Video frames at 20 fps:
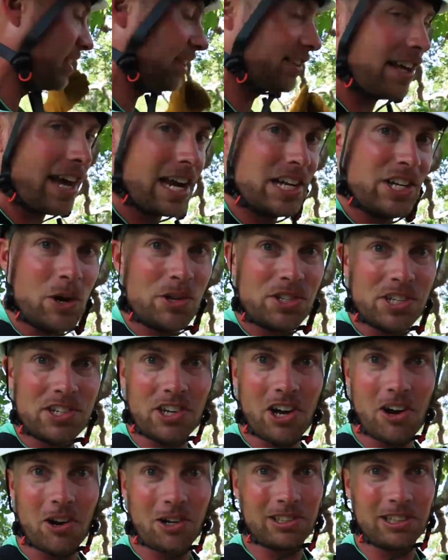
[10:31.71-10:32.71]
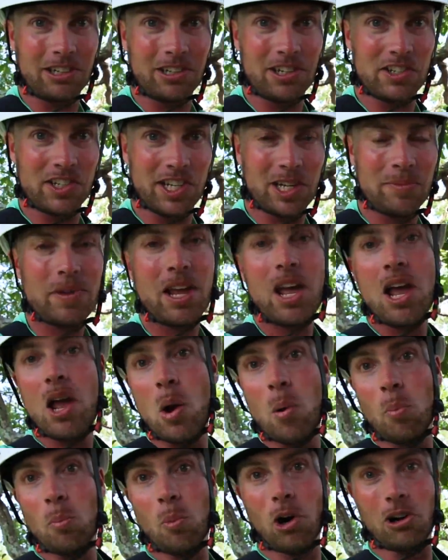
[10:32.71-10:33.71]
in line knows it's all clear to zip.
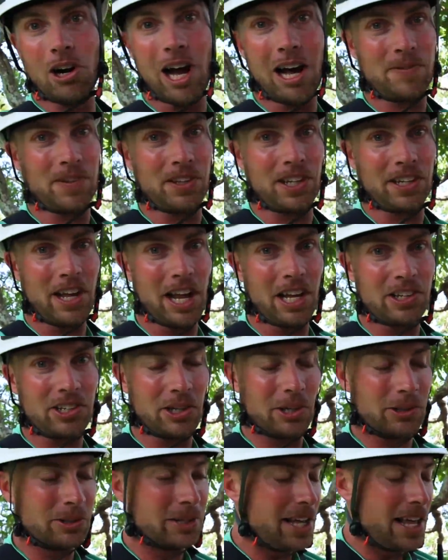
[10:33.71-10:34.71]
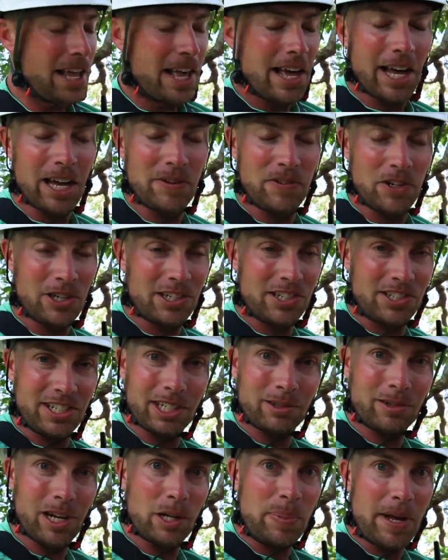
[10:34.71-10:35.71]
More often than not though, if you can see
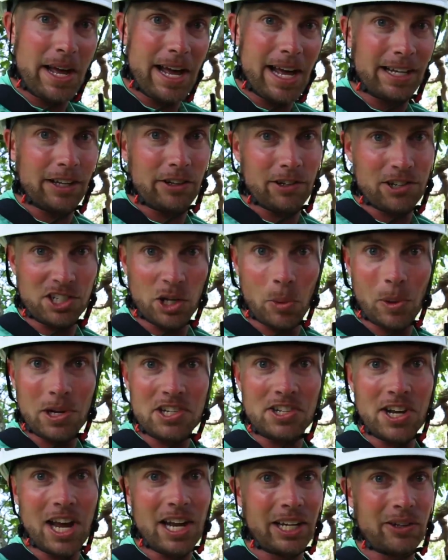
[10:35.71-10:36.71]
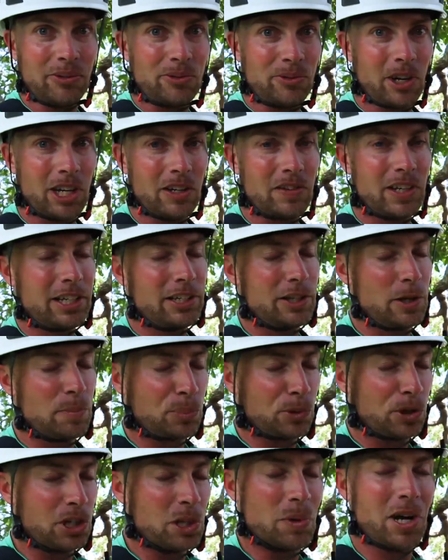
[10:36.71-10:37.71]
the red pad and there's no one standing in front of it, you
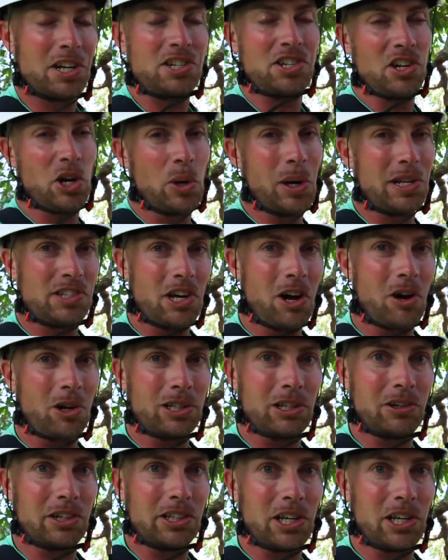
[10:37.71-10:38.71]
pretty much know it's all clear to